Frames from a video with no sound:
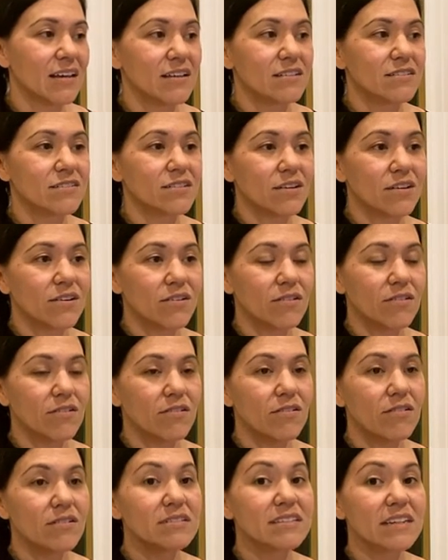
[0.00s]

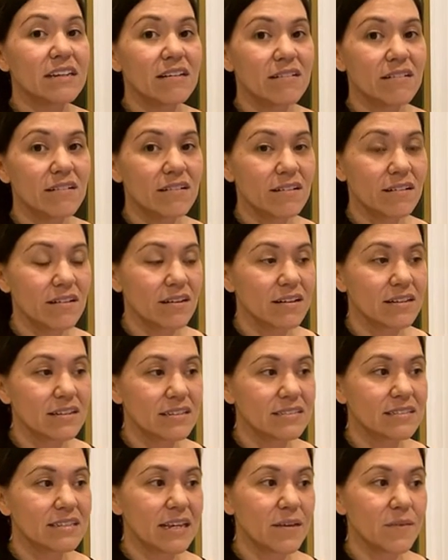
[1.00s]
So, dinner,
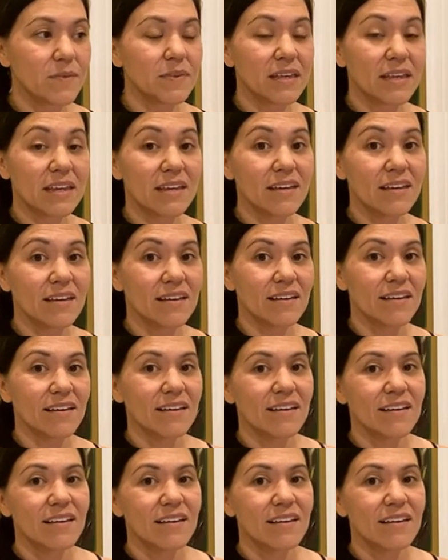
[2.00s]
same thing.